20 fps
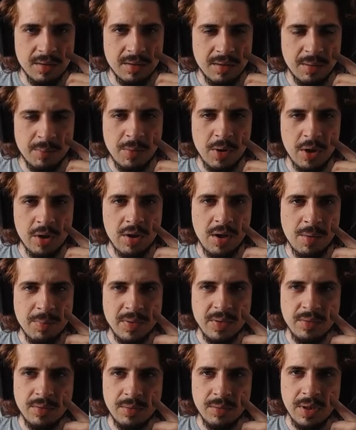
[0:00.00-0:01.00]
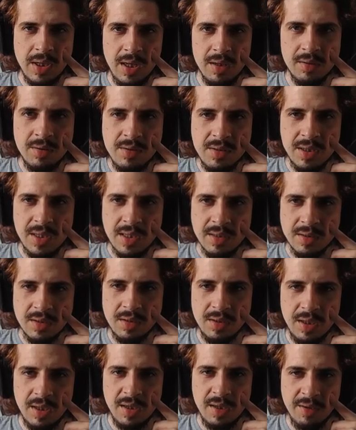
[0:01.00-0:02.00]
The markup is $2. That's
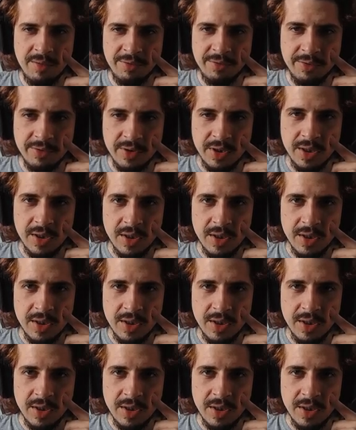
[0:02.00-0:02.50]
good enough.